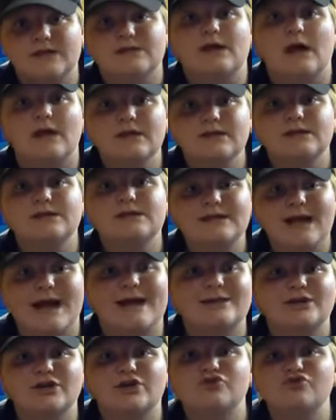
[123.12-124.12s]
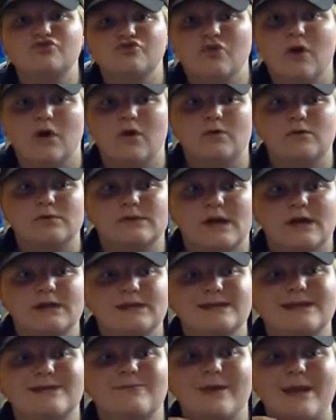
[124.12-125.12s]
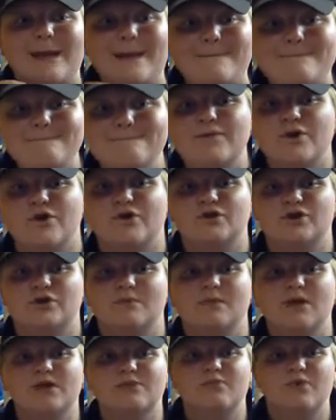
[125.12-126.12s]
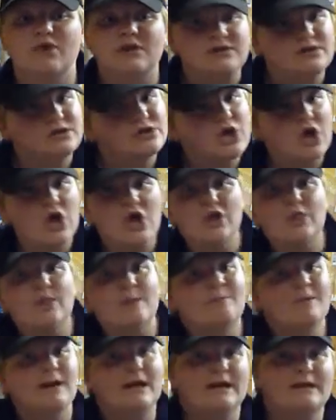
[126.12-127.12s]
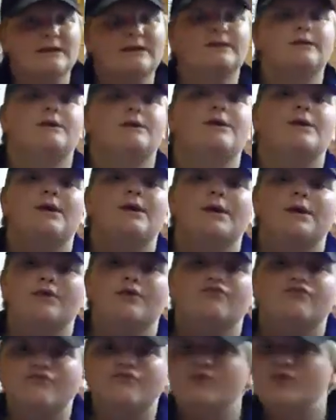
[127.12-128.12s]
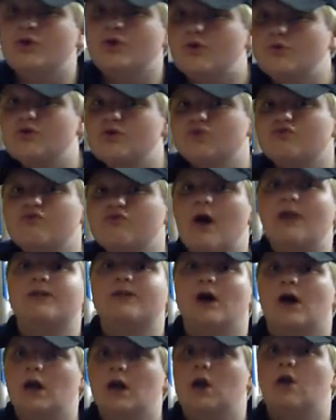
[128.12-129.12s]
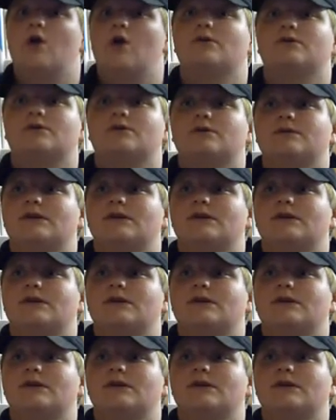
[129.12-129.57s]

understand the controls, understand what inputs you must put in to turn the plane. Use your rudder a lot, because